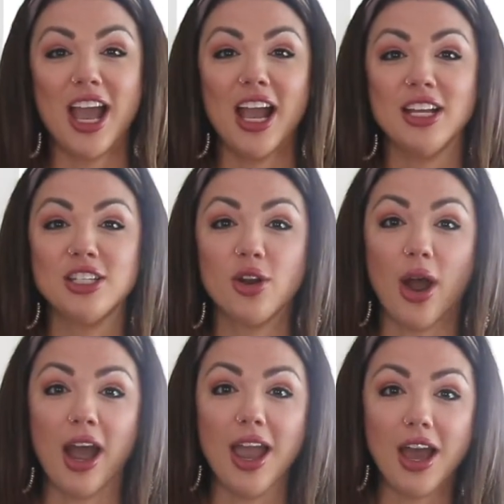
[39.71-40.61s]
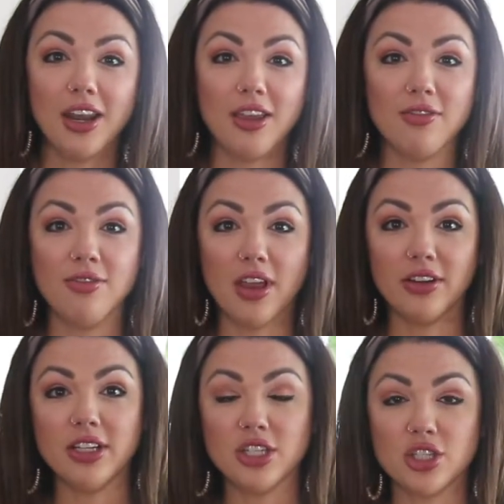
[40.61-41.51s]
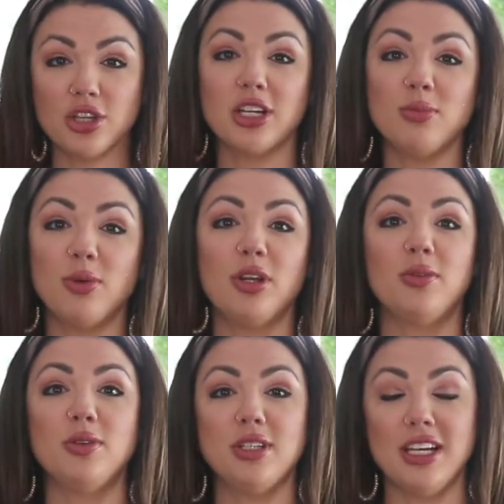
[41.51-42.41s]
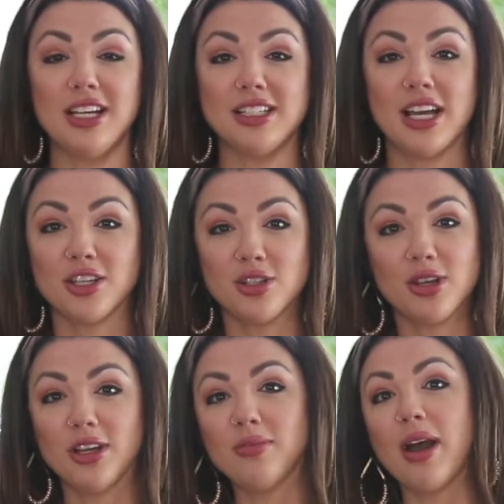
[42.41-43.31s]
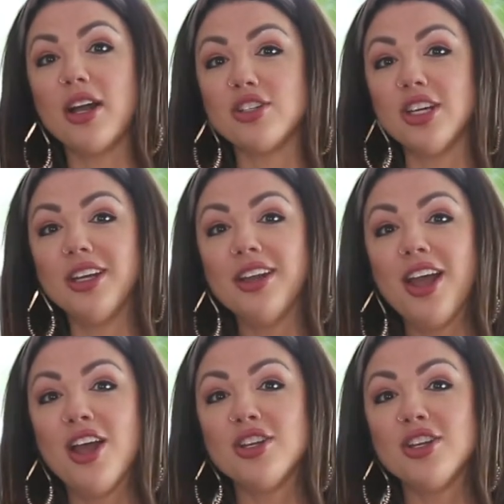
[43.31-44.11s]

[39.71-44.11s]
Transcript: And so I had a very strict morning routine because, as you can imagine,